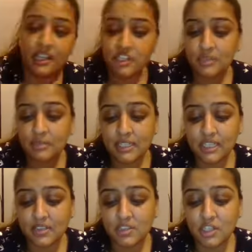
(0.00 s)
She
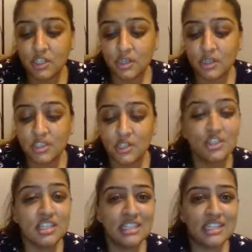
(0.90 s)
believed she could, so
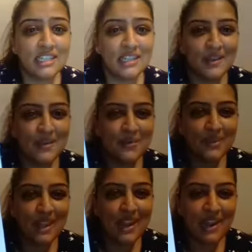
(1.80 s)
she did.
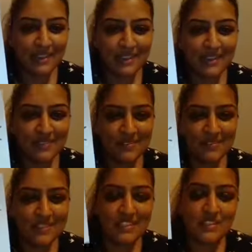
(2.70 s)
I like that.
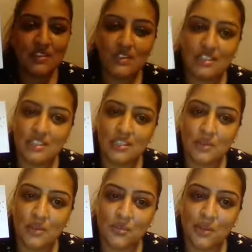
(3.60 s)
So it's
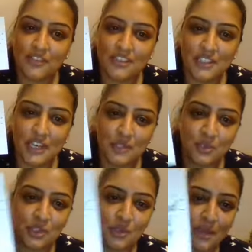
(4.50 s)
sort of perfect size to
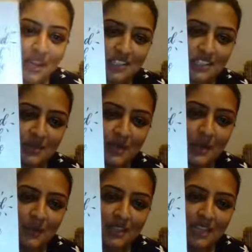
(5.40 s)
put in your purse as
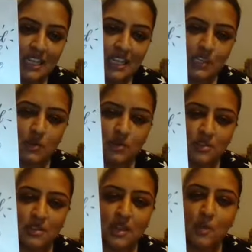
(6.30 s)
well. A
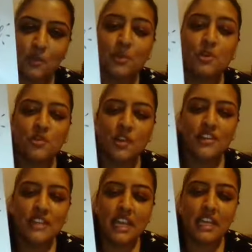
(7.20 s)
little boost throughout
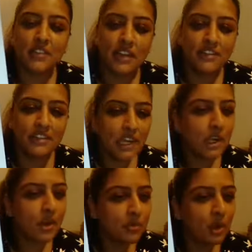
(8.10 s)
the day if you're having that
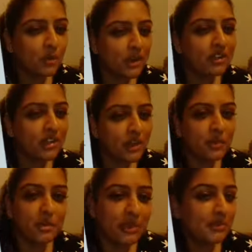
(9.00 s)
low moment, you know,
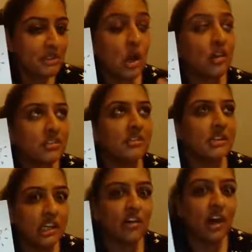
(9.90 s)
when the baby's
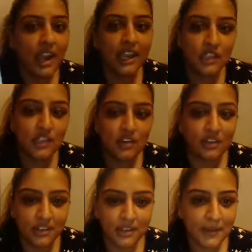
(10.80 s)
constantly crying and you
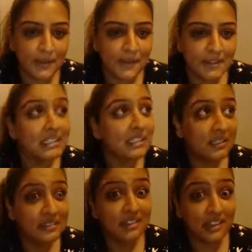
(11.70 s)
can't,
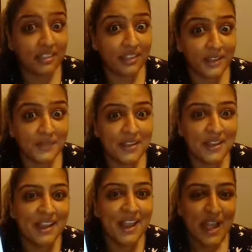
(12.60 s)
like that,
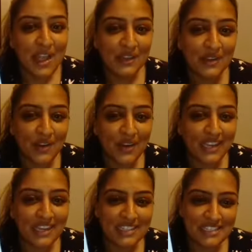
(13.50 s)
you can't
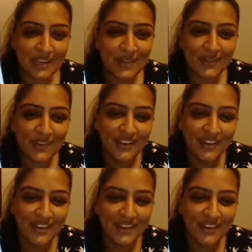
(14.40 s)
get her to settle.